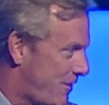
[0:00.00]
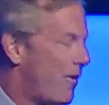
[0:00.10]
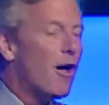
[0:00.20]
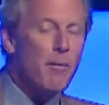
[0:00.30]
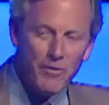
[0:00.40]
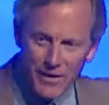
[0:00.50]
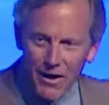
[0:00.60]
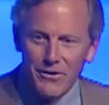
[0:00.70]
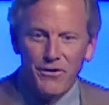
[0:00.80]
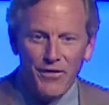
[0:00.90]
Development of
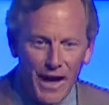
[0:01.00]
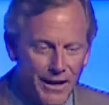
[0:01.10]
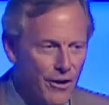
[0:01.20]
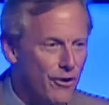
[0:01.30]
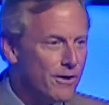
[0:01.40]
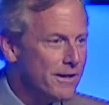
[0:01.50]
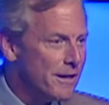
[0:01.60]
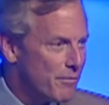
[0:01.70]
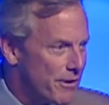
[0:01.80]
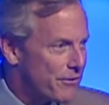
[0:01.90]
character. Thank you,
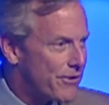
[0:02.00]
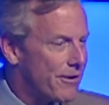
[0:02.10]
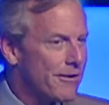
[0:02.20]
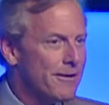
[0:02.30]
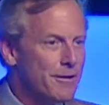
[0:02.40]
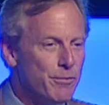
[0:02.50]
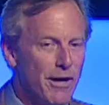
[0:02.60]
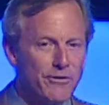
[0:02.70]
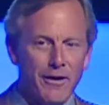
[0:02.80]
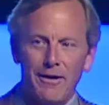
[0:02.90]
Mr.
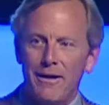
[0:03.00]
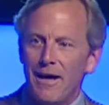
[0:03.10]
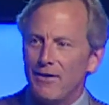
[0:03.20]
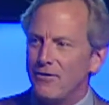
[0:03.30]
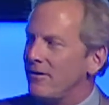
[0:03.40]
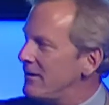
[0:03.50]
President. Yes.